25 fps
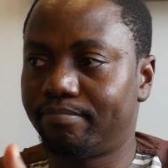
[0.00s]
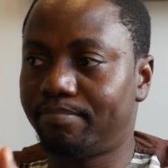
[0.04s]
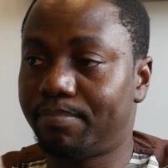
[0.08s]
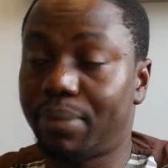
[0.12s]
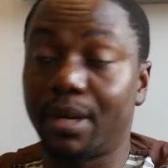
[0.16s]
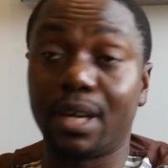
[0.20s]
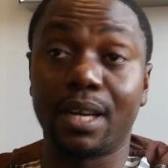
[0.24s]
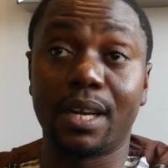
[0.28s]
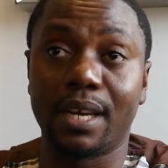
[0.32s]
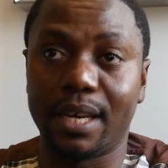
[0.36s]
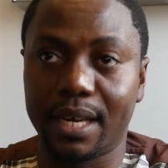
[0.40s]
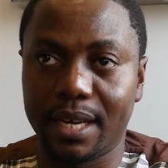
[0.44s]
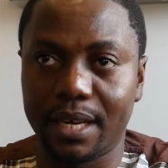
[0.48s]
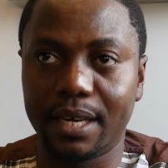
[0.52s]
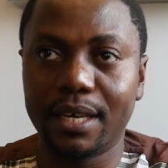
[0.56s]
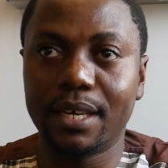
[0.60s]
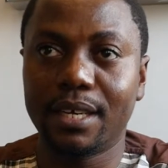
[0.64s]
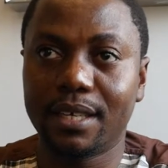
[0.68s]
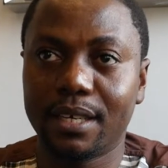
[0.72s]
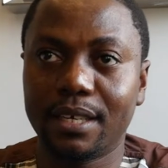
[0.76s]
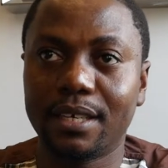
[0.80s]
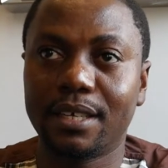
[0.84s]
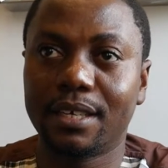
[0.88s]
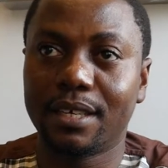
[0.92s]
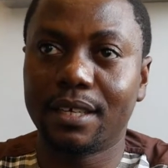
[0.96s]
partner
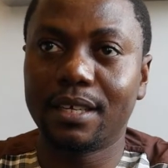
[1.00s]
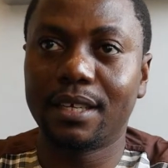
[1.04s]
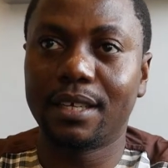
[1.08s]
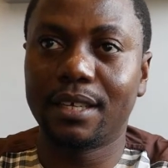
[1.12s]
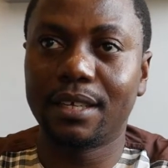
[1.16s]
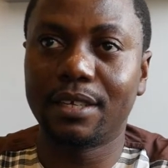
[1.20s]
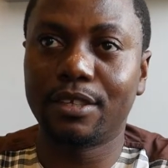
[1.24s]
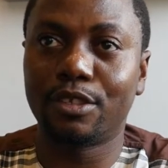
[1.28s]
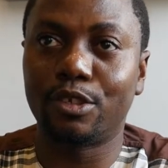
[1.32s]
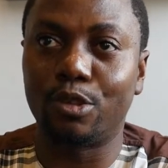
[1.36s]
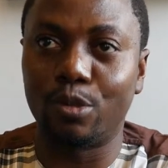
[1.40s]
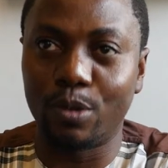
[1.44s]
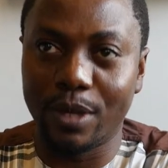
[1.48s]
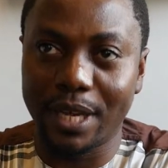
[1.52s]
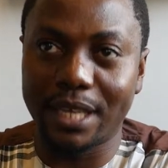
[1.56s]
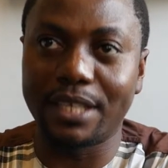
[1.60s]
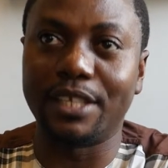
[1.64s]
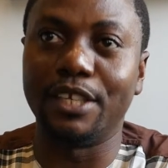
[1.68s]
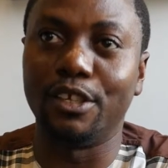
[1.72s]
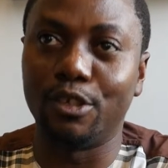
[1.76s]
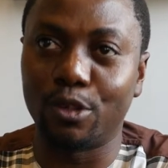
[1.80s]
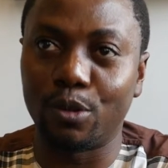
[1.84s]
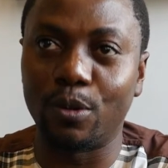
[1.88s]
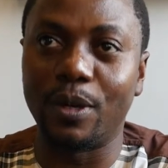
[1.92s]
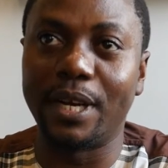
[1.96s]
to get
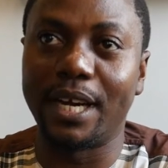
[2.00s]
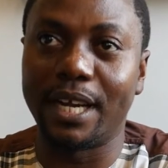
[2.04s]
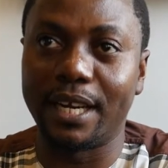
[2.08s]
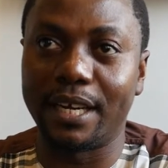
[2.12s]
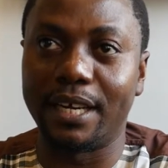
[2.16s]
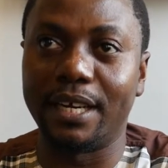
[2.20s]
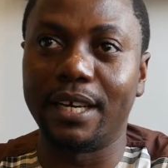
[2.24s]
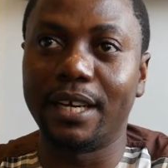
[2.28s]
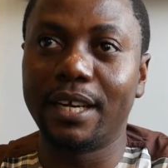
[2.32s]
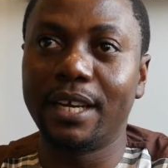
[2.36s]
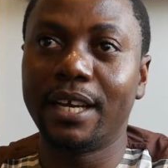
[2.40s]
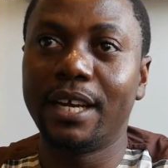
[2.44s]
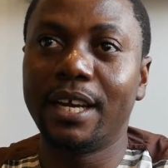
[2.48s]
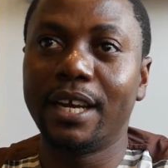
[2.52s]
into Ghana.